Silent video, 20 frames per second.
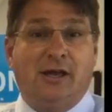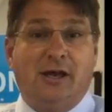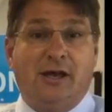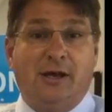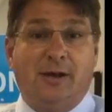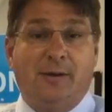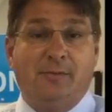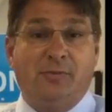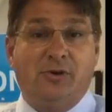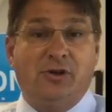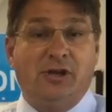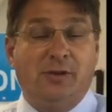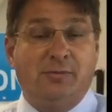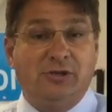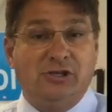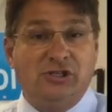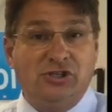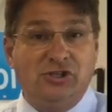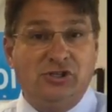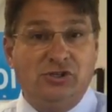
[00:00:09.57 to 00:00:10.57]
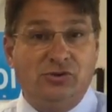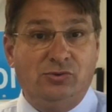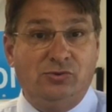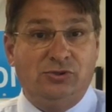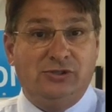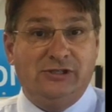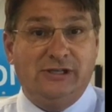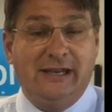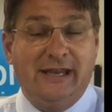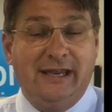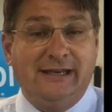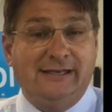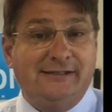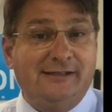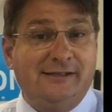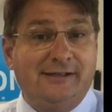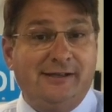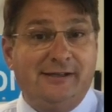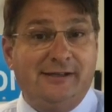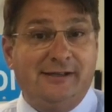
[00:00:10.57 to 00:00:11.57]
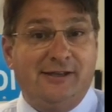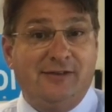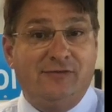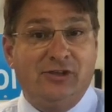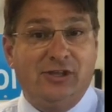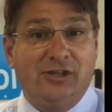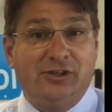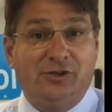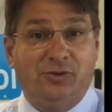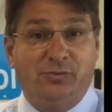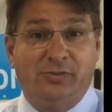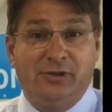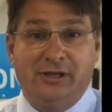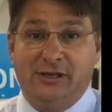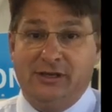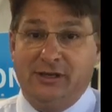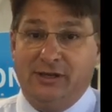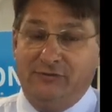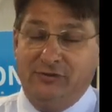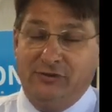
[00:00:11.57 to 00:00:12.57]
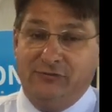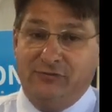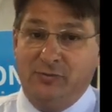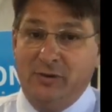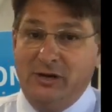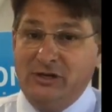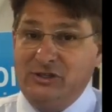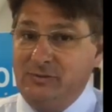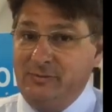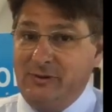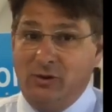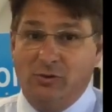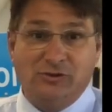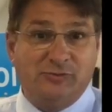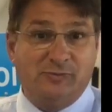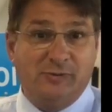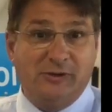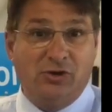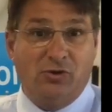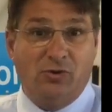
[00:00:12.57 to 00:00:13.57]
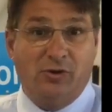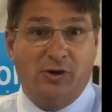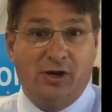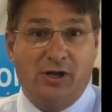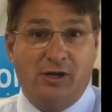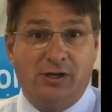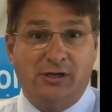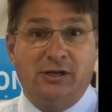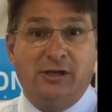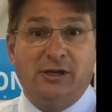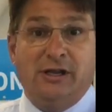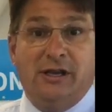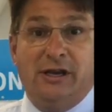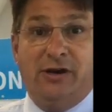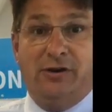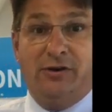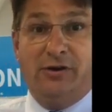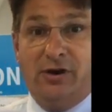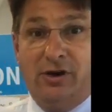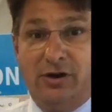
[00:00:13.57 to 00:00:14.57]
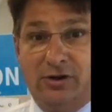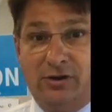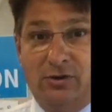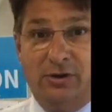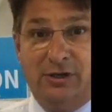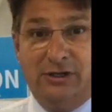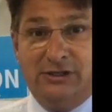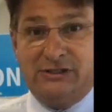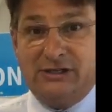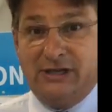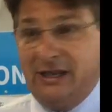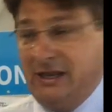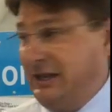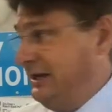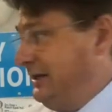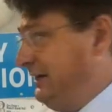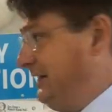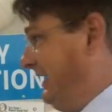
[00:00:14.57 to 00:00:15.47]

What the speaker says: I'm coming to you today to give you a little bit of information about what's been going on here at Harcourts and